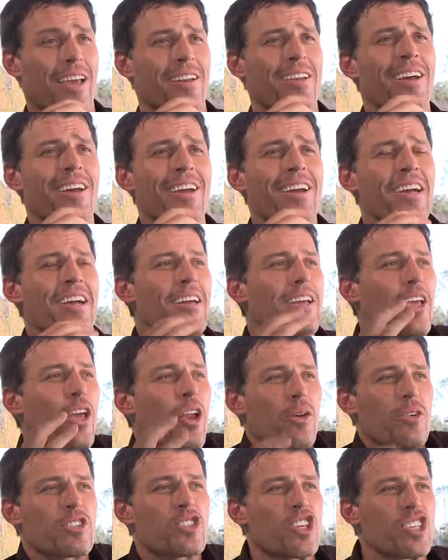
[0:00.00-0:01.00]
and
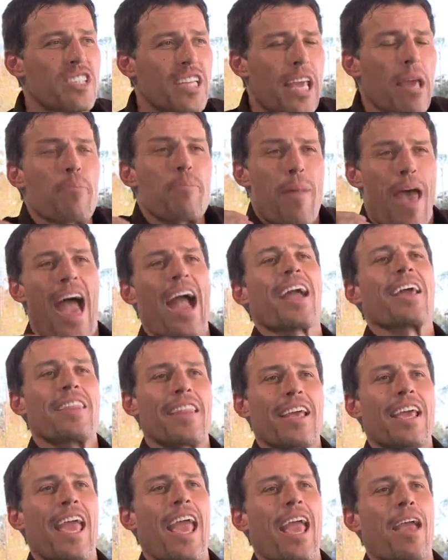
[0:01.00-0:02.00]
just to get back in
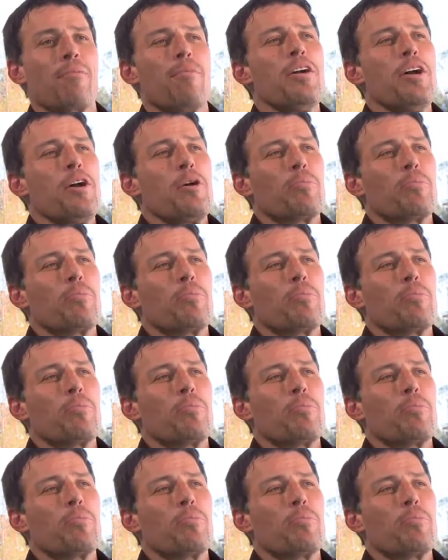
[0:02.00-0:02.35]
the game.